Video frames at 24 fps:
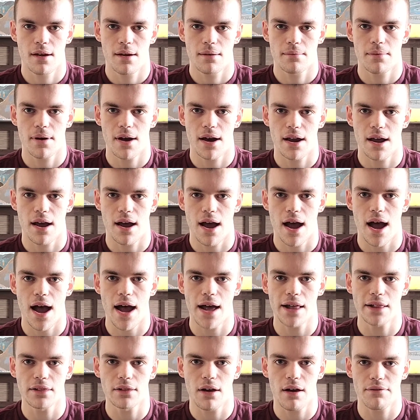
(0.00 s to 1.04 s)
But I
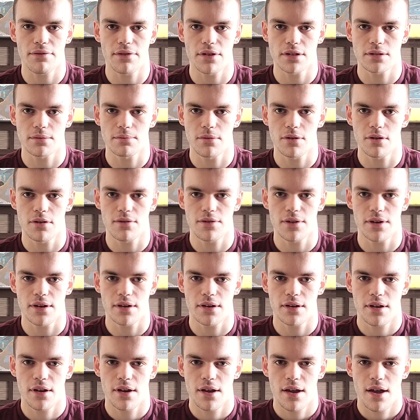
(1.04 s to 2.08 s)
love this movie.